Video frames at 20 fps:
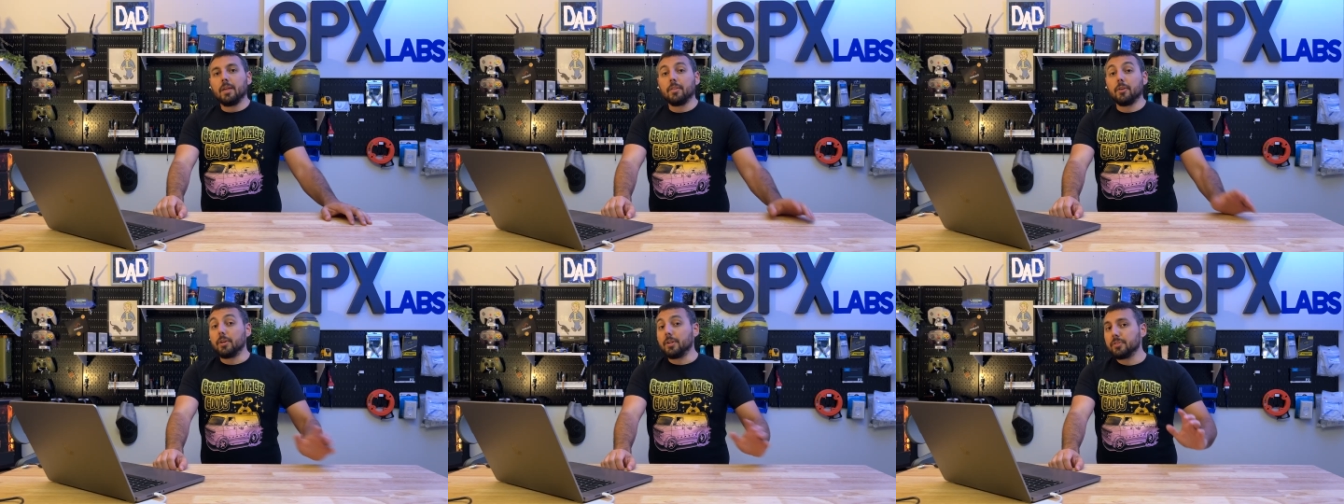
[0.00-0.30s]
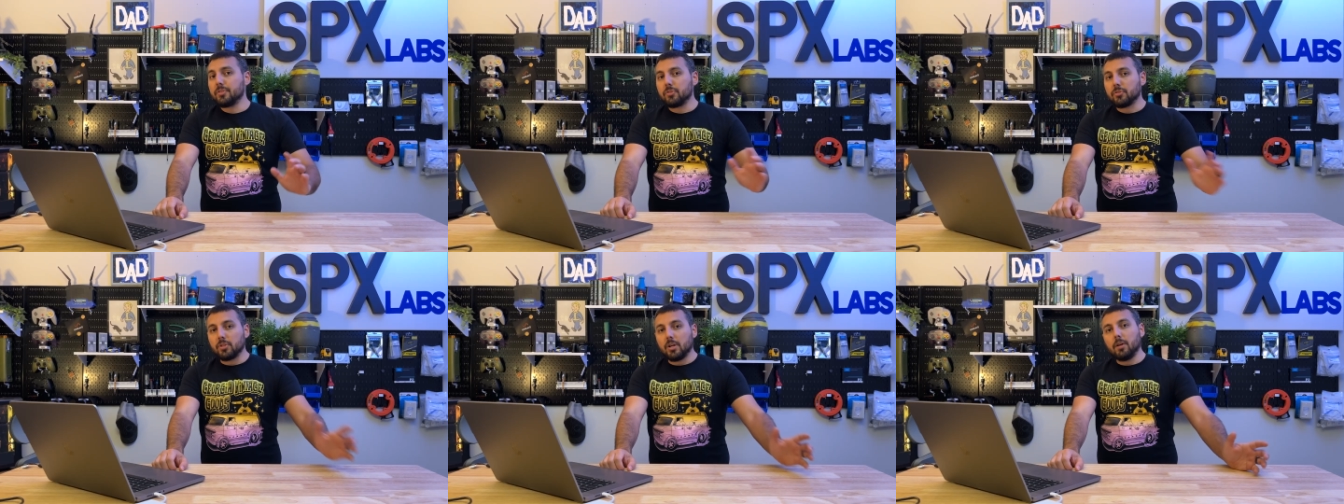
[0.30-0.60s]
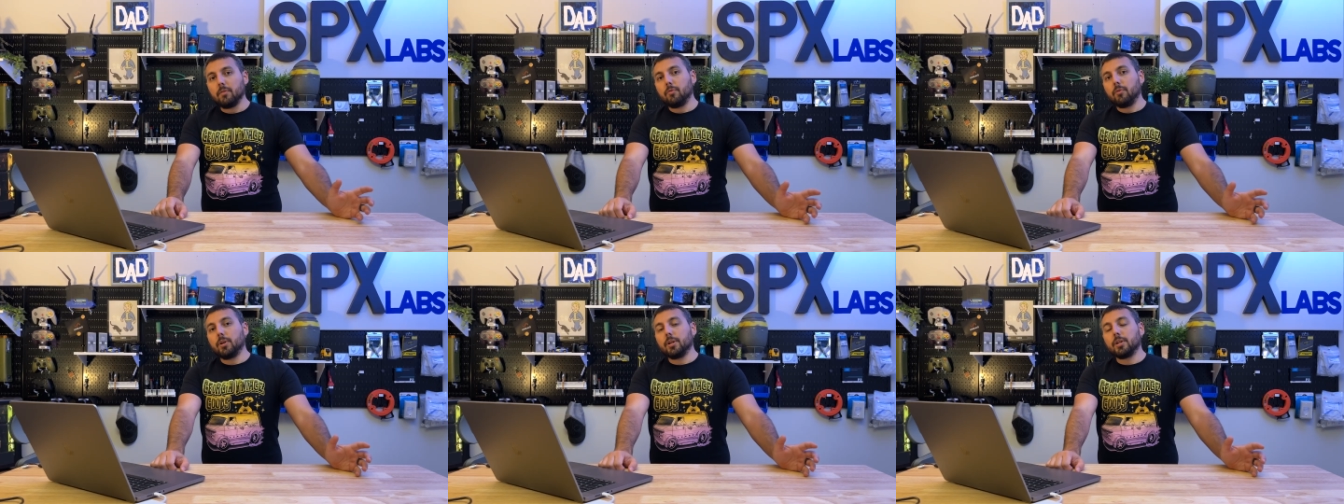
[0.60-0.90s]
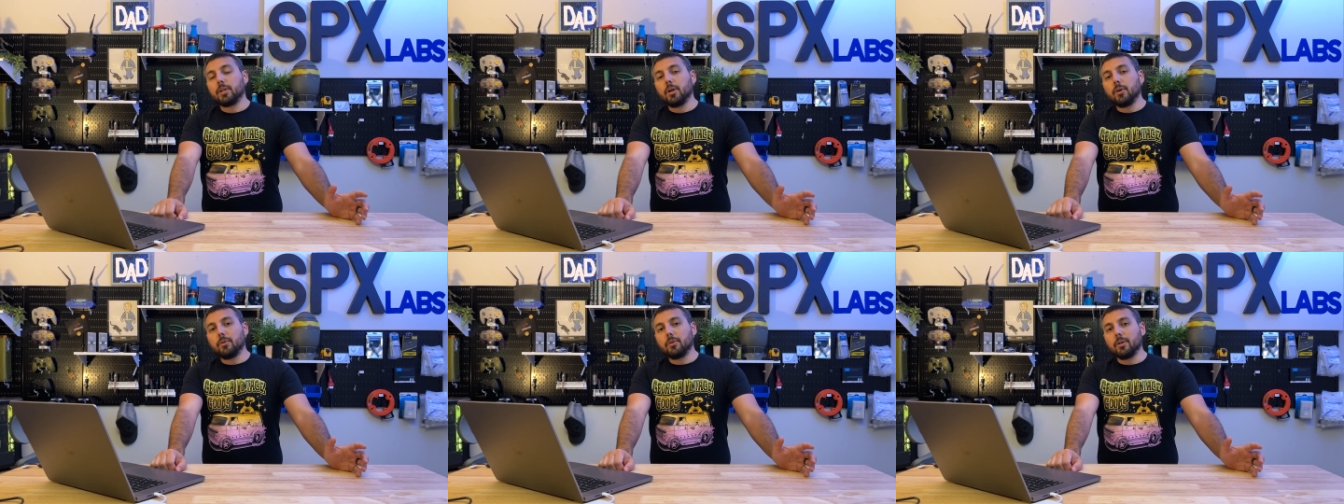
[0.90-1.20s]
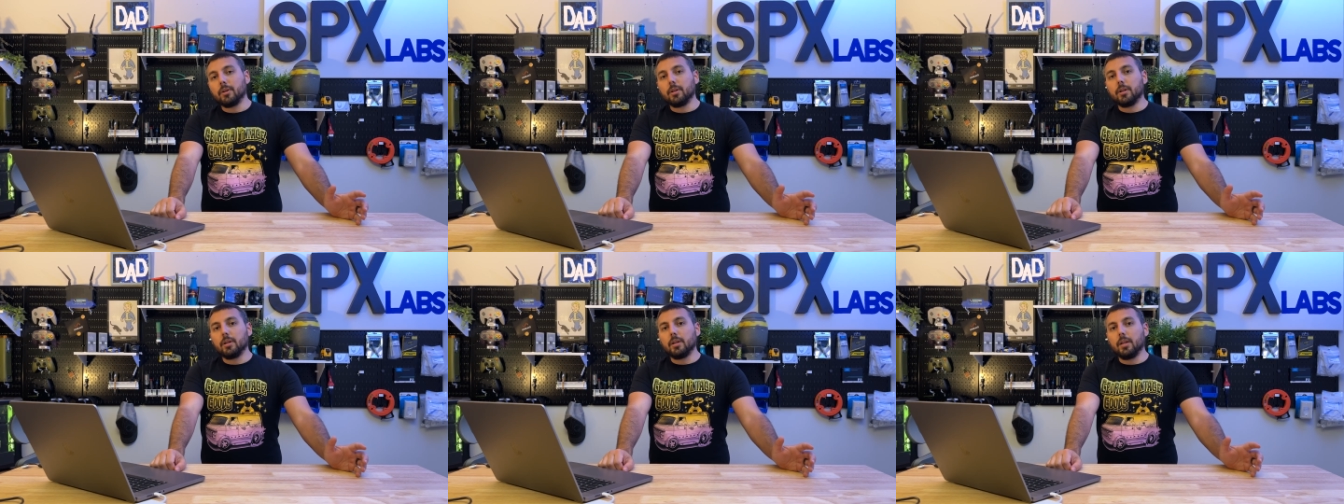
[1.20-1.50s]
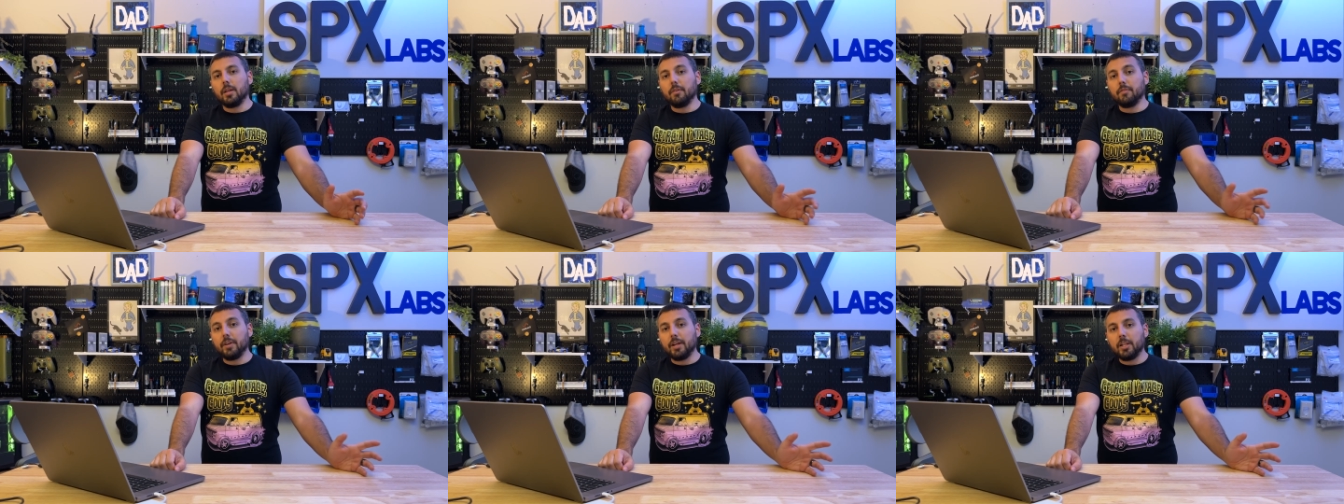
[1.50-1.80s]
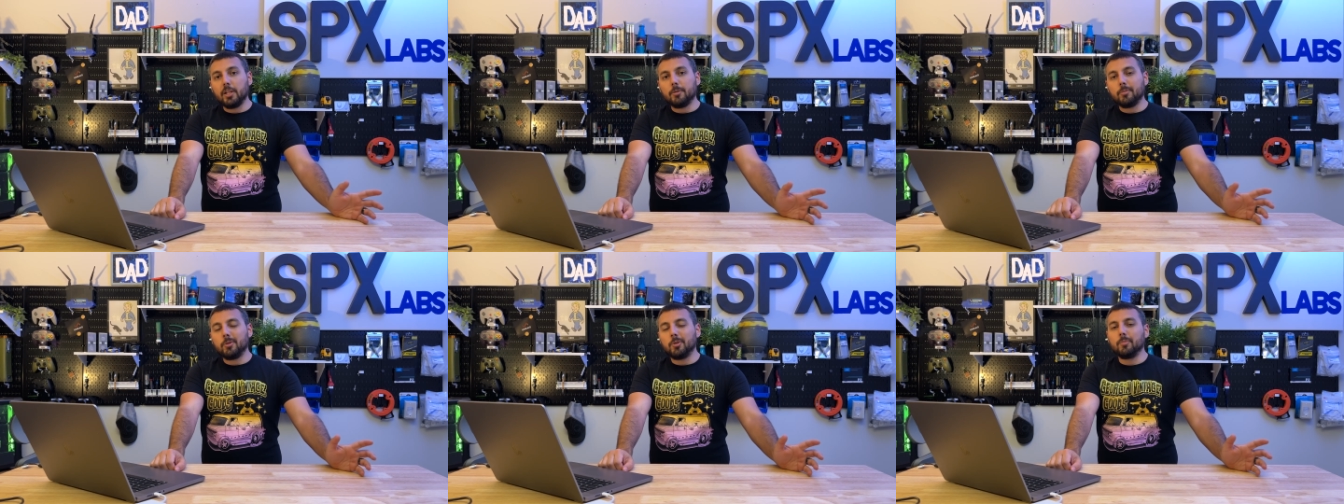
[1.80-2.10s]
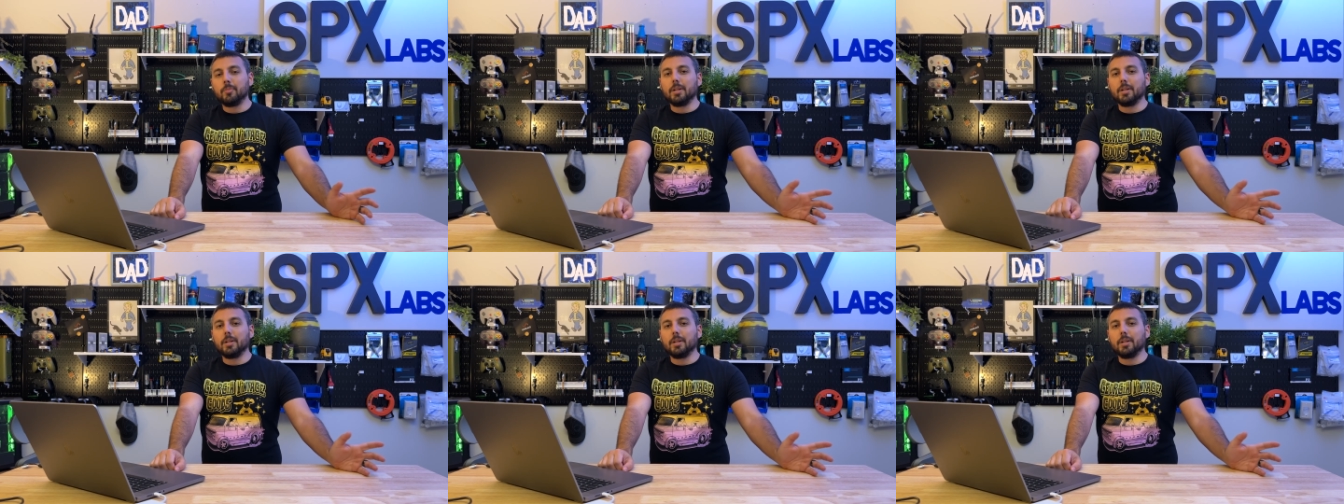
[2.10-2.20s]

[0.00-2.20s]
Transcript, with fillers: There is a software encoder available,